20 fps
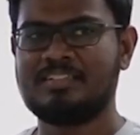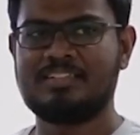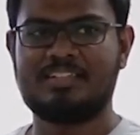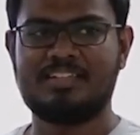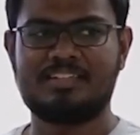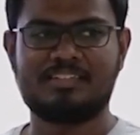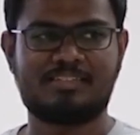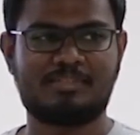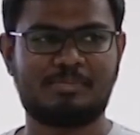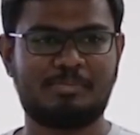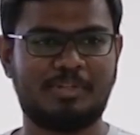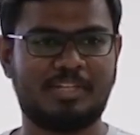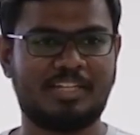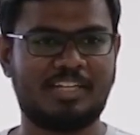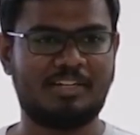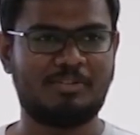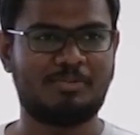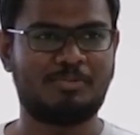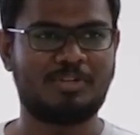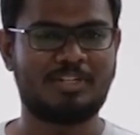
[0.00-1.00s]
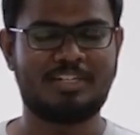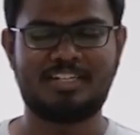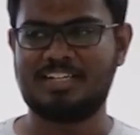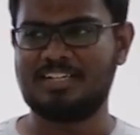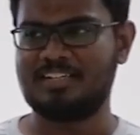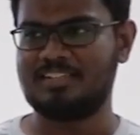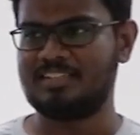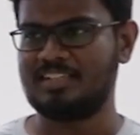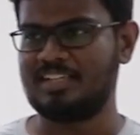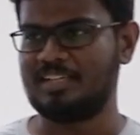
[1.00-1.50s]
Yes, we have one
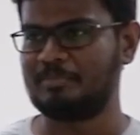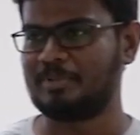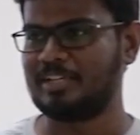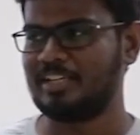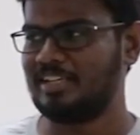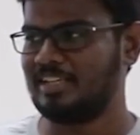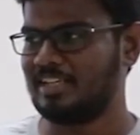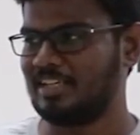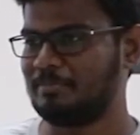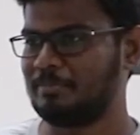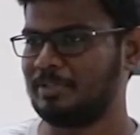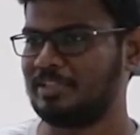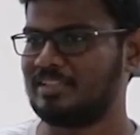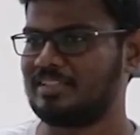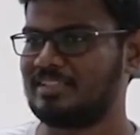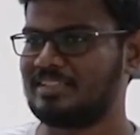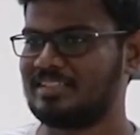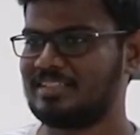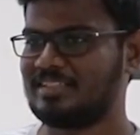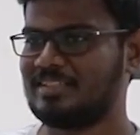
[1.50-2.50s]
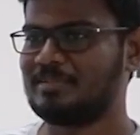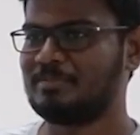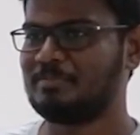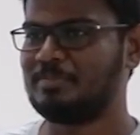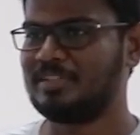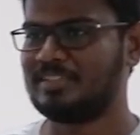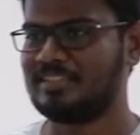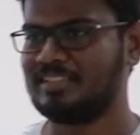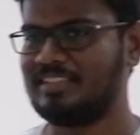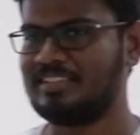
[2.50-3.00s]
hand. I'm really happy that
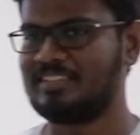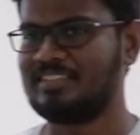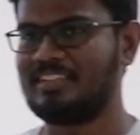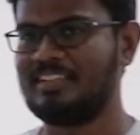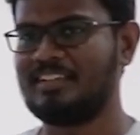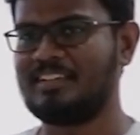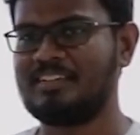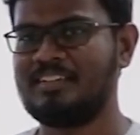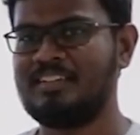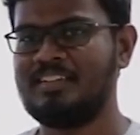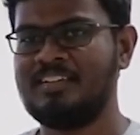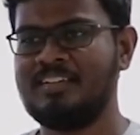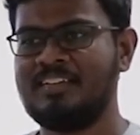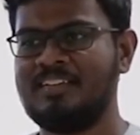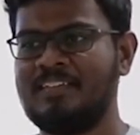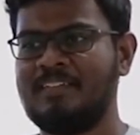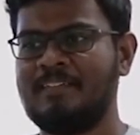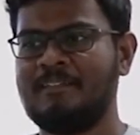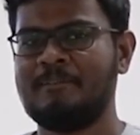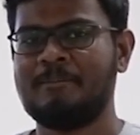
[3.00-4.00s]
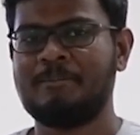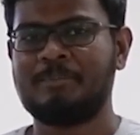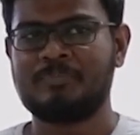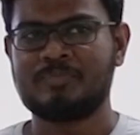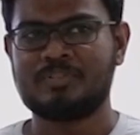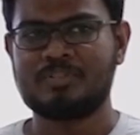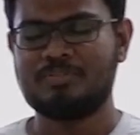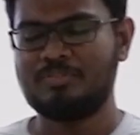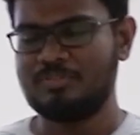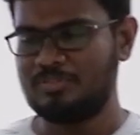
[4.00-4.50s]
person is here.
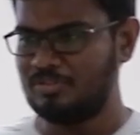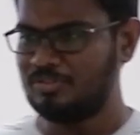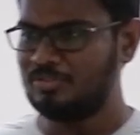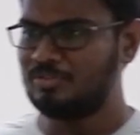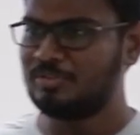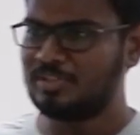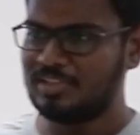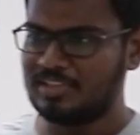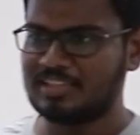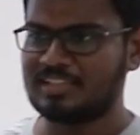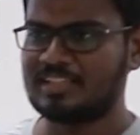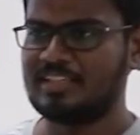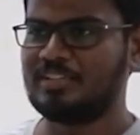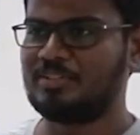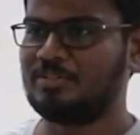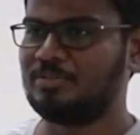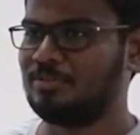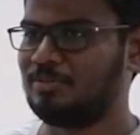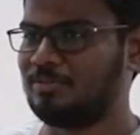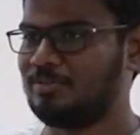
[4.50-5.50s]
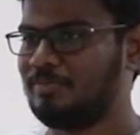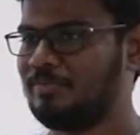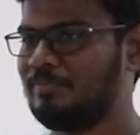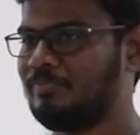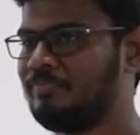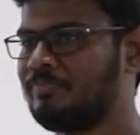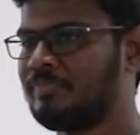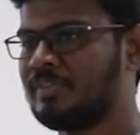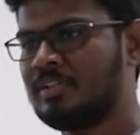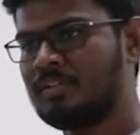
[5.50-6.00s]
So you will get to know.
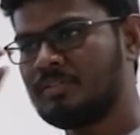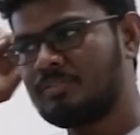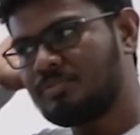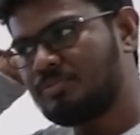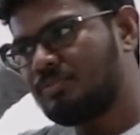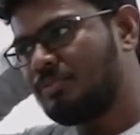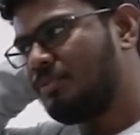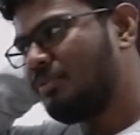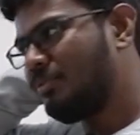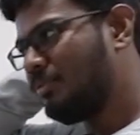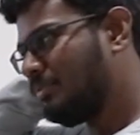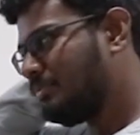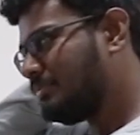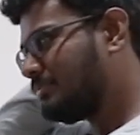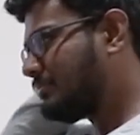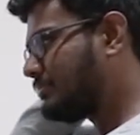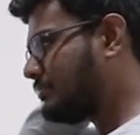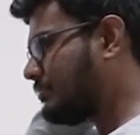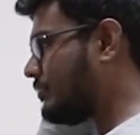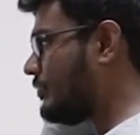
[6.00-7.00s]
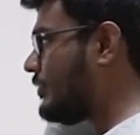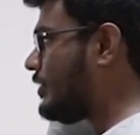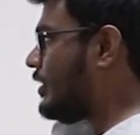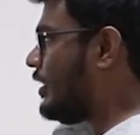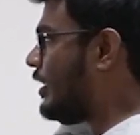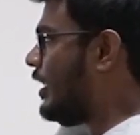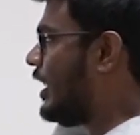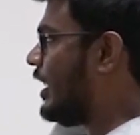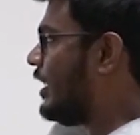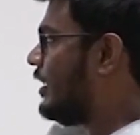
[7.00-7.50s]
So
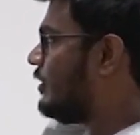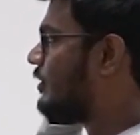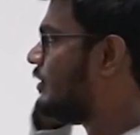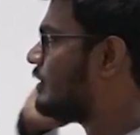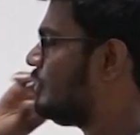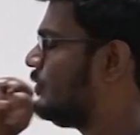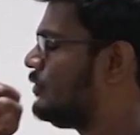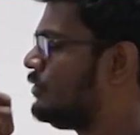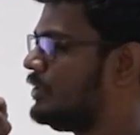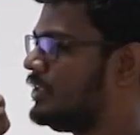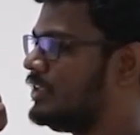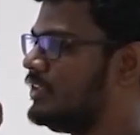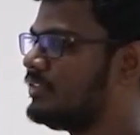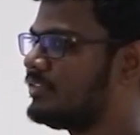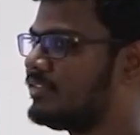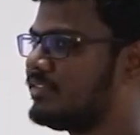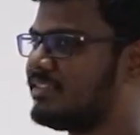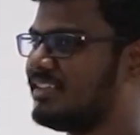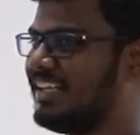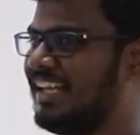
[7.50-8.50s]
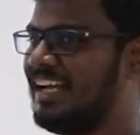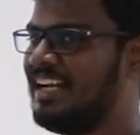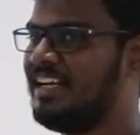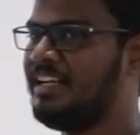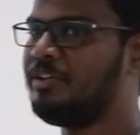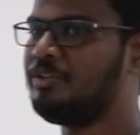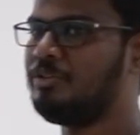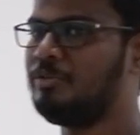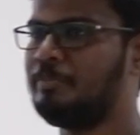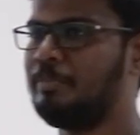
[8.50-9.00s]
our goal is
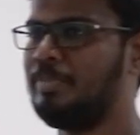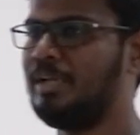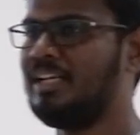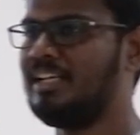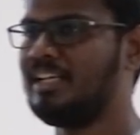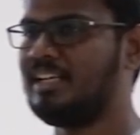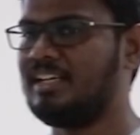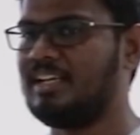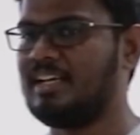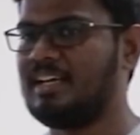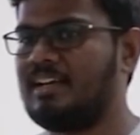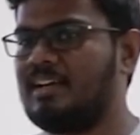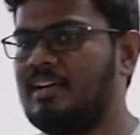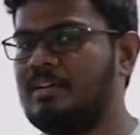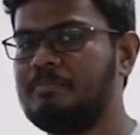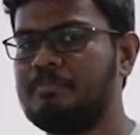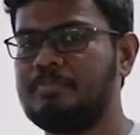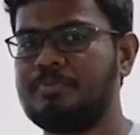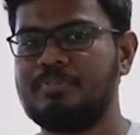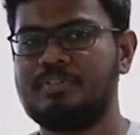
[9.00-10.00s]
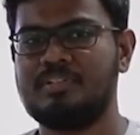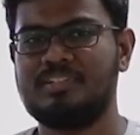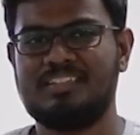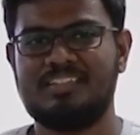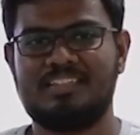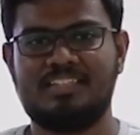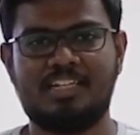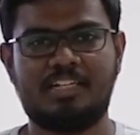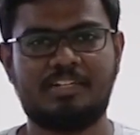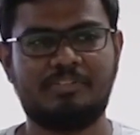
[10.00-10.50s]
planning to build an app
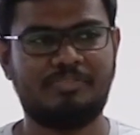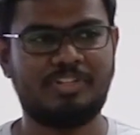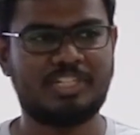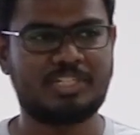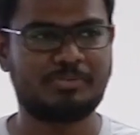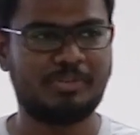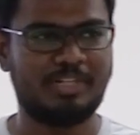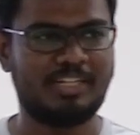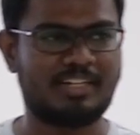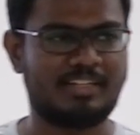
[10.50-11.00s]
that virtually